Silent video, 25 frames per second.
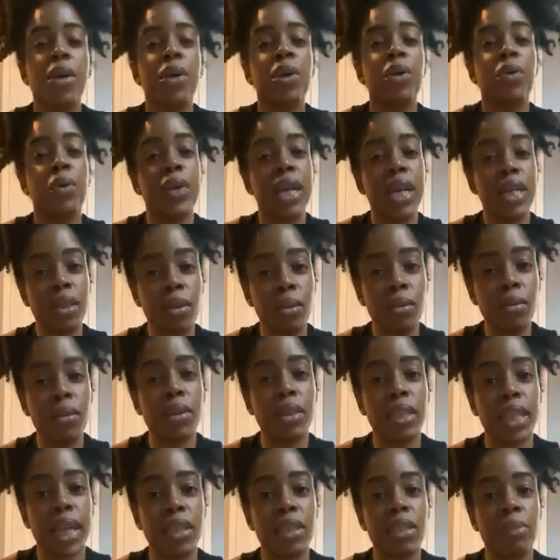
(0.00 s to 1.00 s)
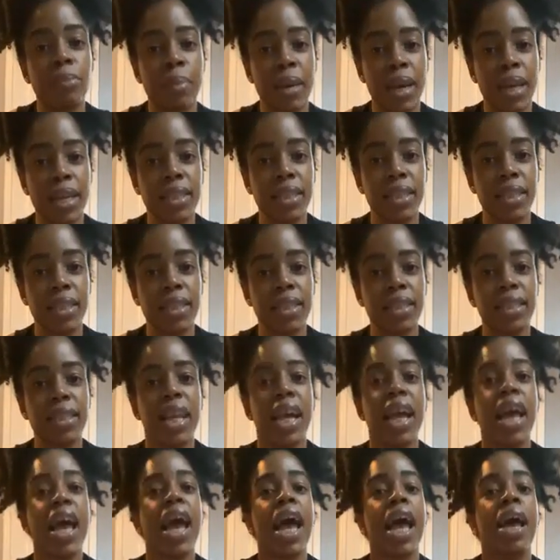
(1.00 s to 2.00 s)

create those safe spaces